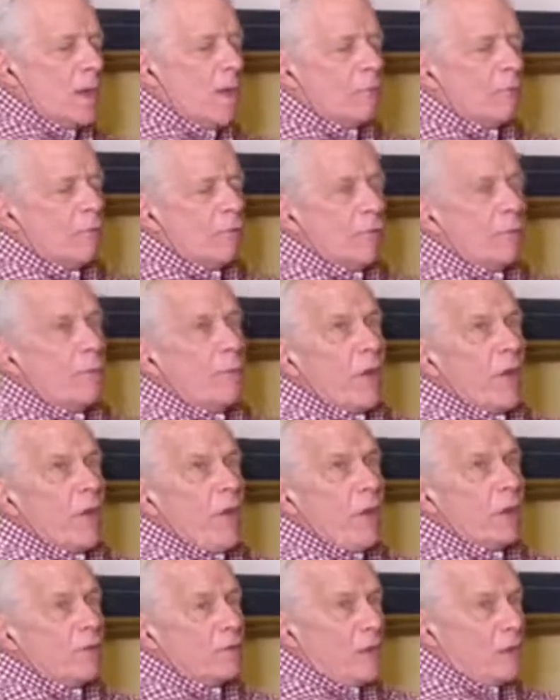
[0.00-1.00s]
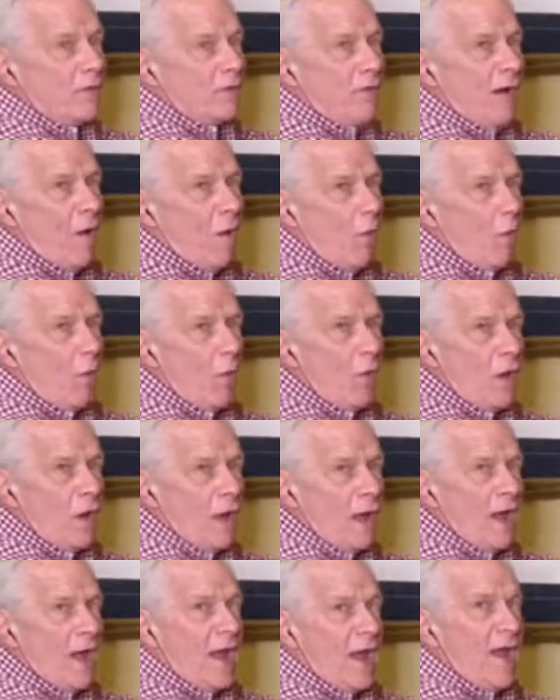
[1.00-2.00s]
prepare ye the
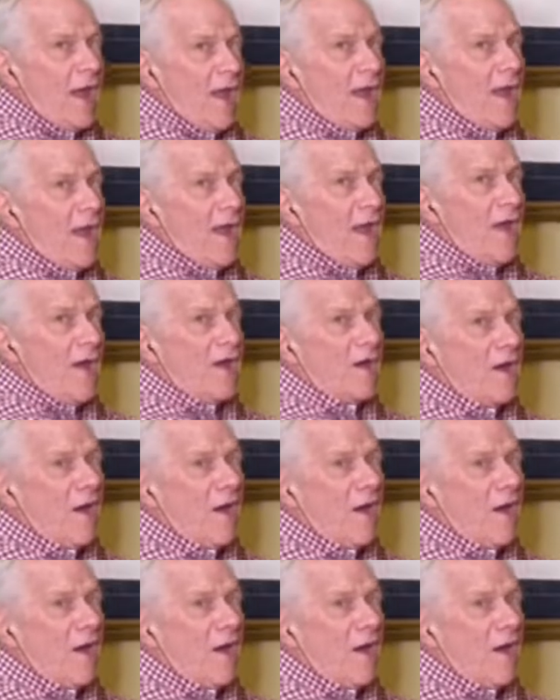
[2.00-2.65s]
way